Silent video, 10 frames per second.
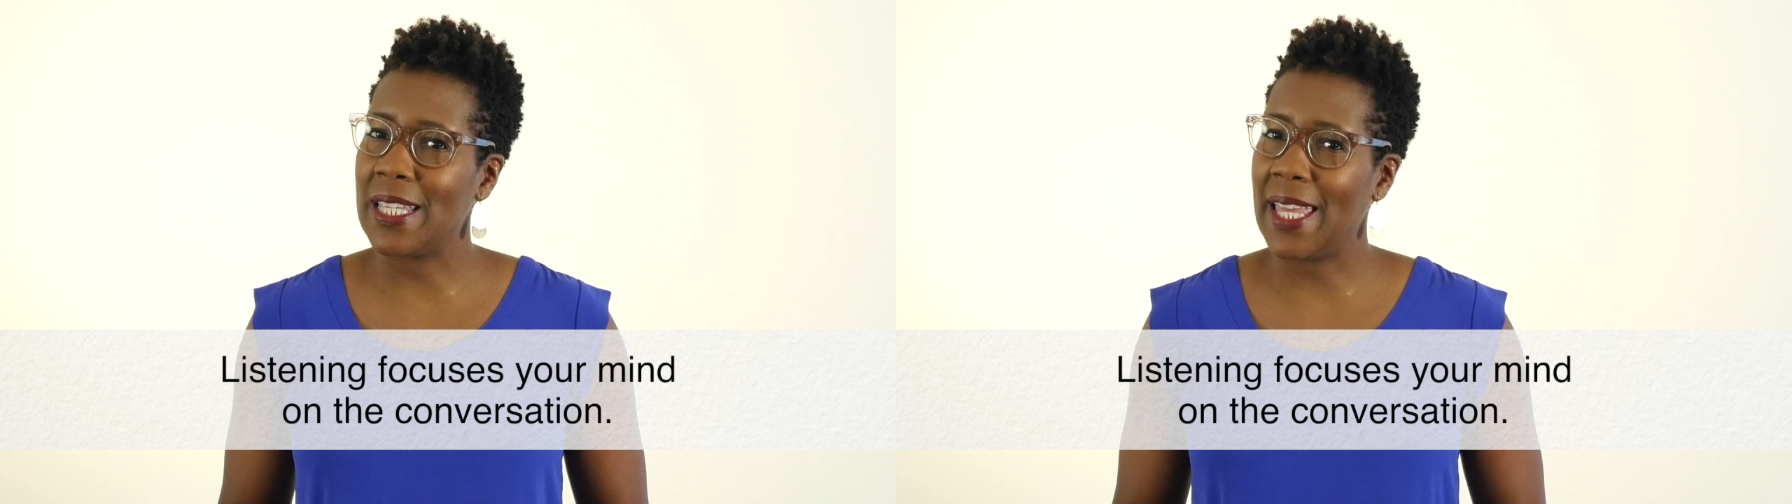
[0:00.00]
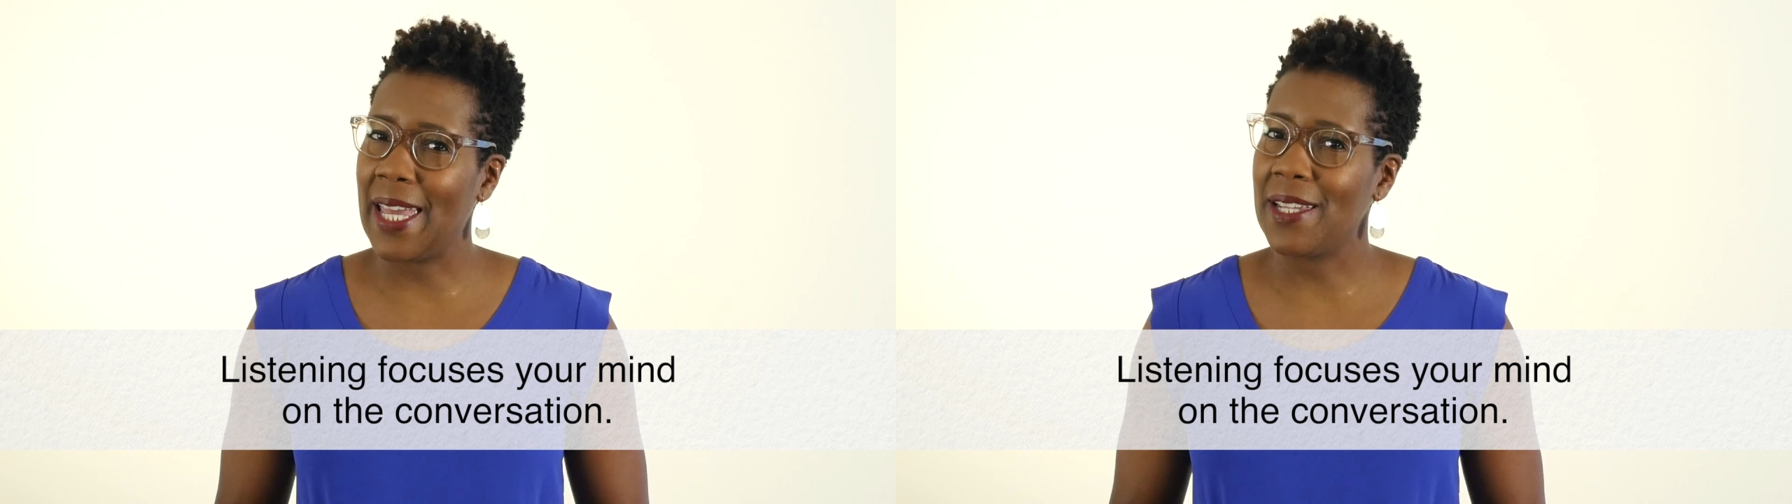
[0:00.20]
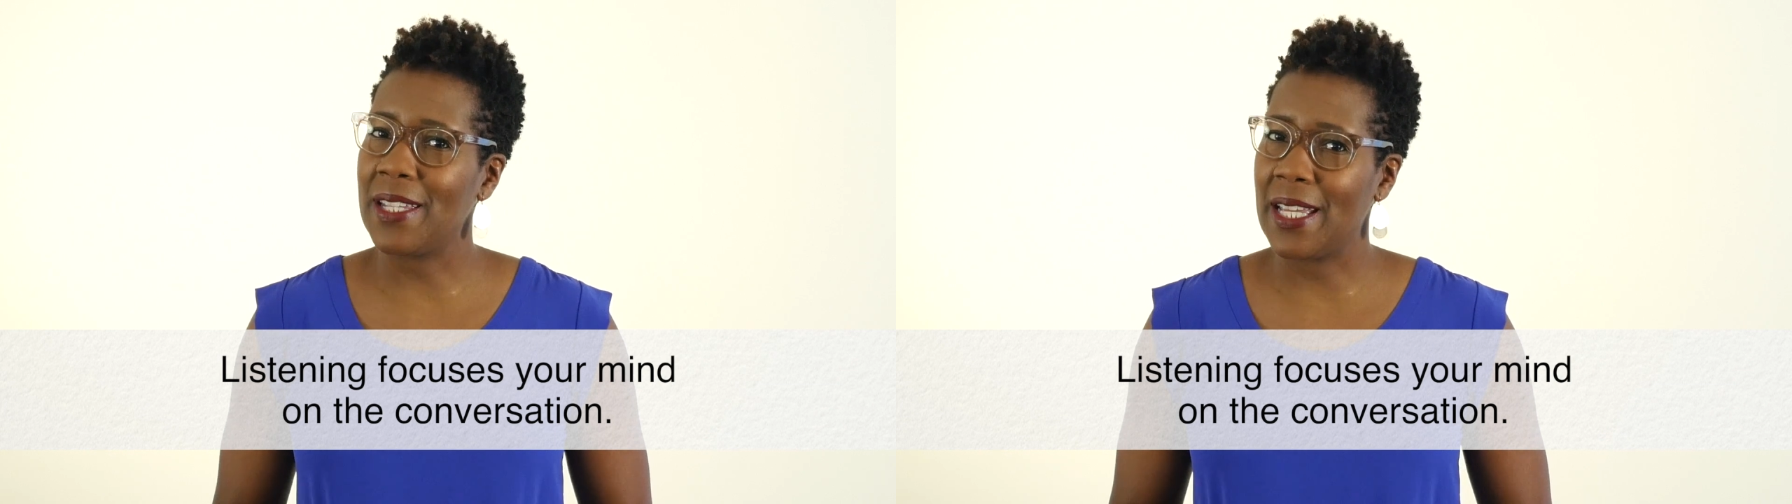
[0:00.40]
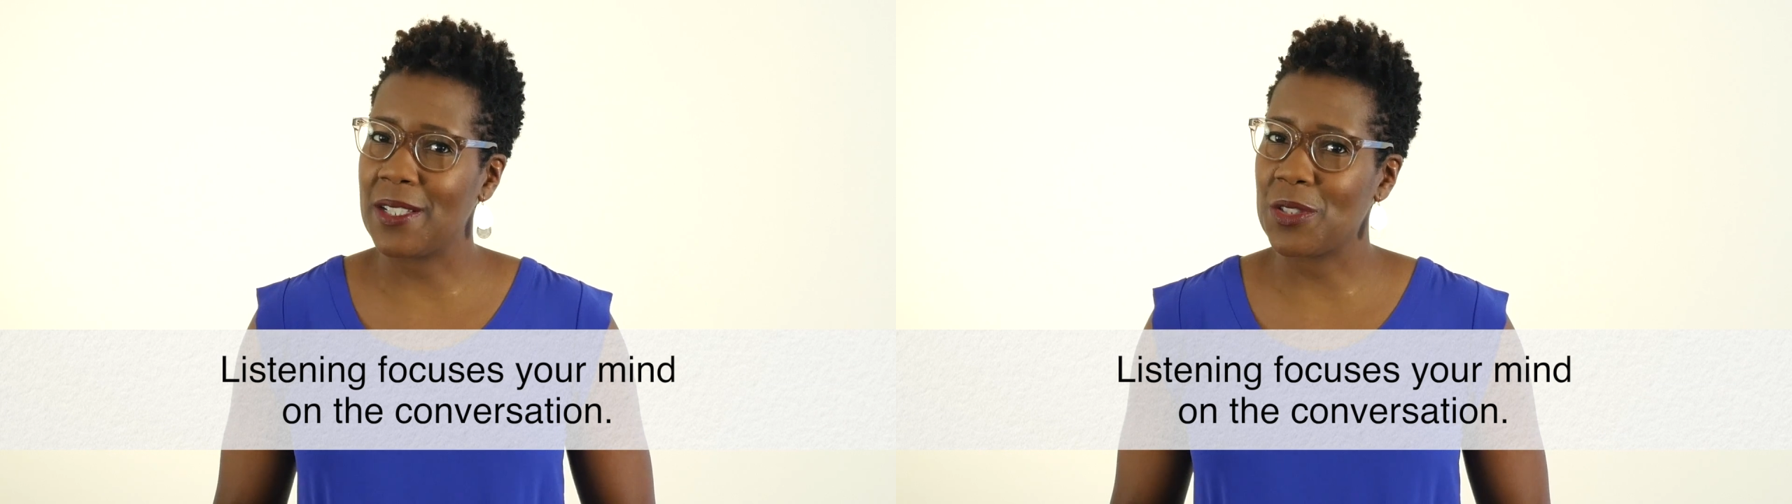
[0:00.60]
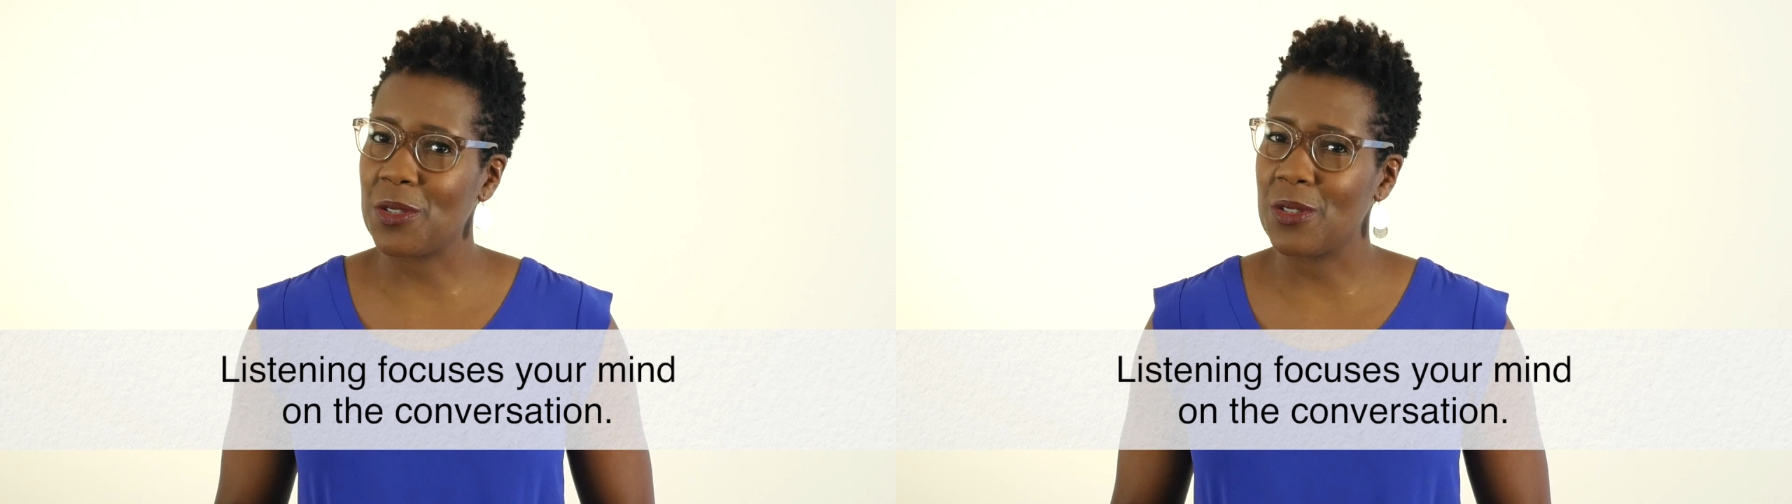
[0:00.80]
canned
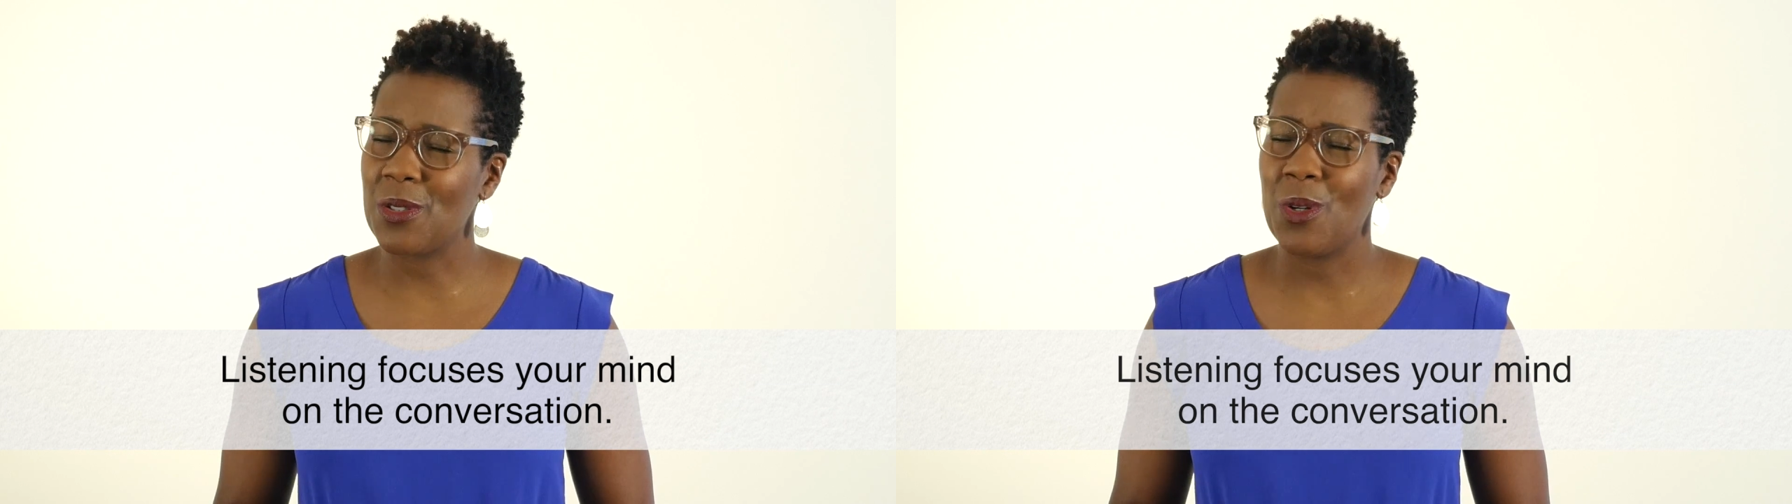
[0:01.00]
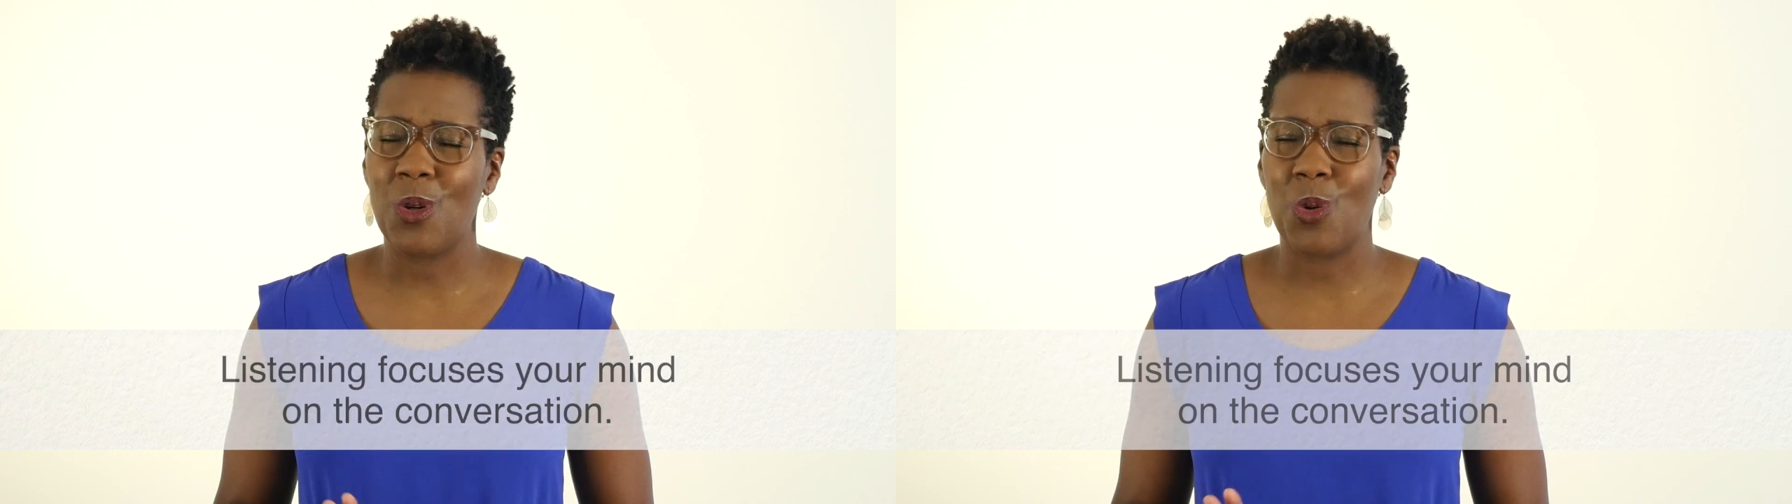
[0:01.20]
answers